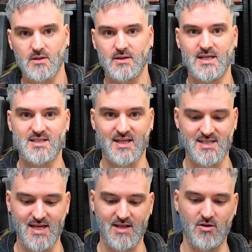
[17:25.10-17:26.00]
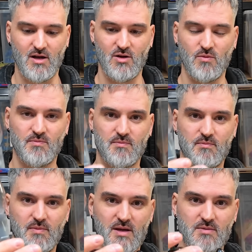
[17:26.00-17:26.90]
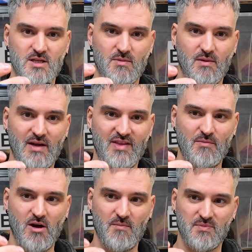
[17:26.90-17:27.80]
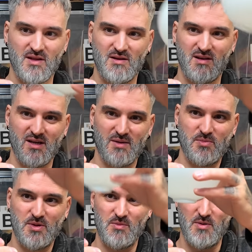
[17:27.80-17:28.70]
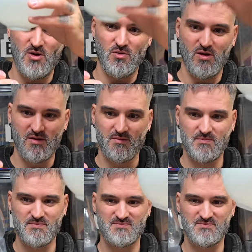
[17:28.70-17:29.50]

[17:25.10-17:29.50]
These things here, they've got a little loop, so you lift them up, put the bowl on and